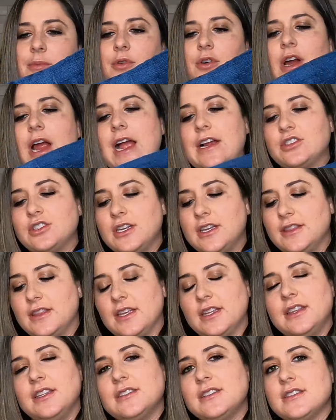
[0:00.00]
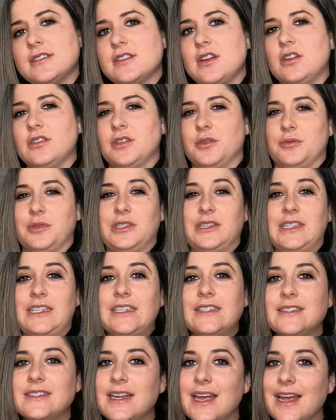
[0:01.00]
hem, or actually I think this is called a
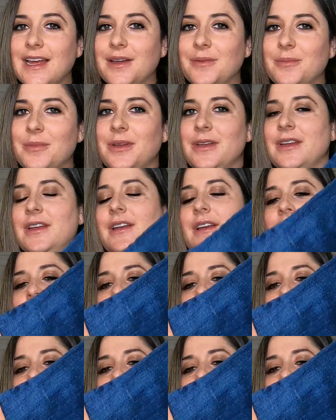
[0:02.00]
released hem.